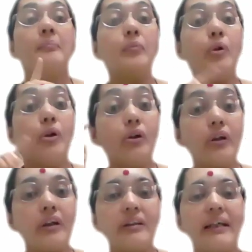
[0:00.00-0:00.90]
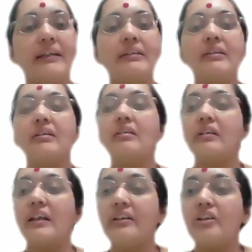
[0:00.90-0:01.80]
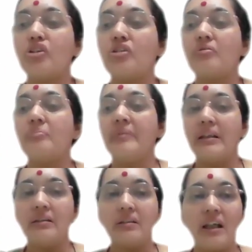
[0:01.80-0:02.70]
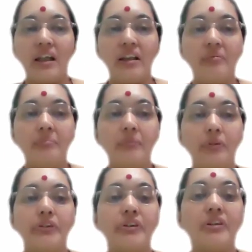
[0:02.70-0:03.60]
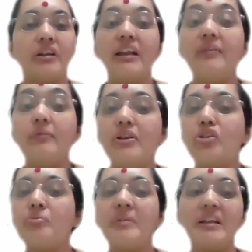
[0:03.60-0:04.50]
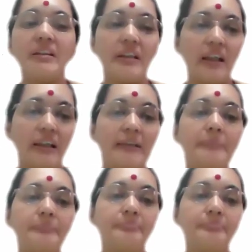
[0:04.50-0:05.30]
more than the Greenwich Mean Time or the Greenwich Mean Time.